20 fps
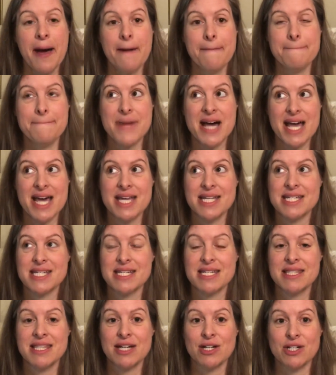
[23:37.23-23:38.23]
but
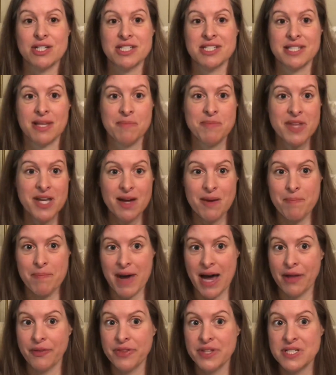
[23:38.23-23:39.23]
there is something
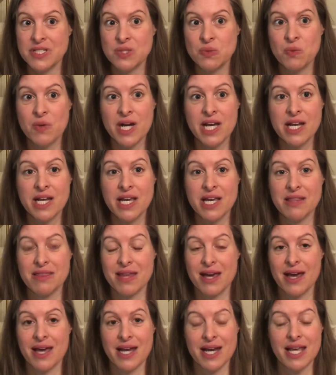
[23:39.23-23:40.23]
about this one
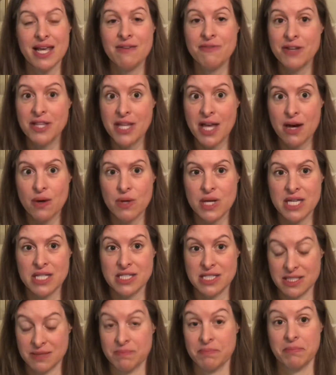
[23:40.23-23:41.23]
that even though
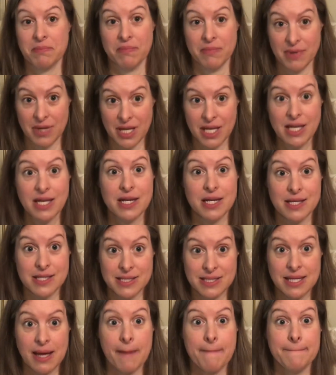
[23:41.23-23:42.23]
it
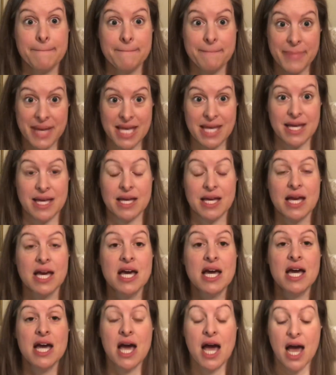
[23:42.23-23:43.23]
is big,
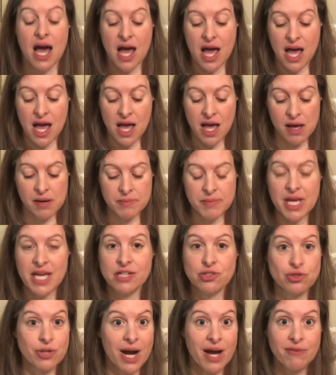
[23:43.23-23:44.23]

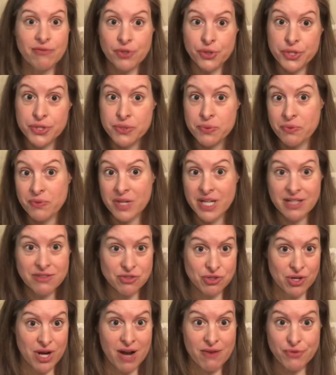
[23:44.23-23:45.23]
it
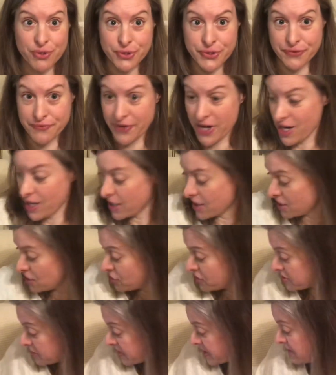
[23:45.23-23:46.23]
travels fine. I
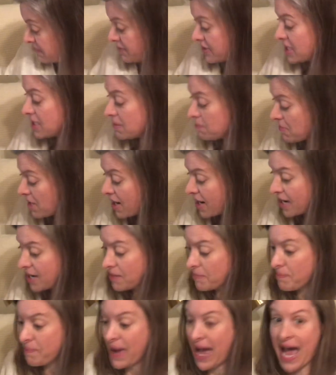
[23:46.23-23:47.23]
just leave it in my
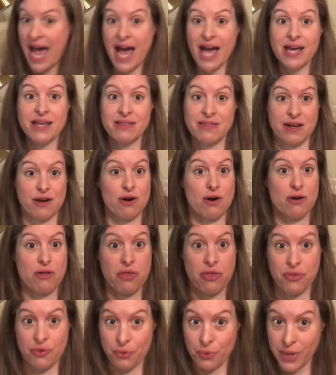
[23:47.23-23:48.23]
bag. There are
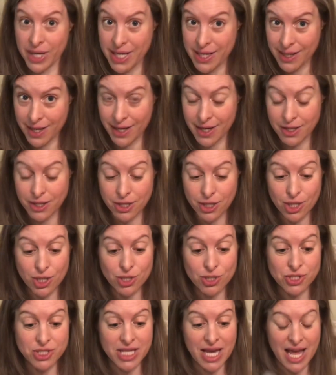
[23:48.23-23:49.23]
3
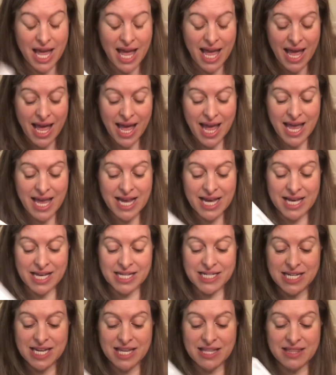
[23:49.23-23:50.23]
colors, and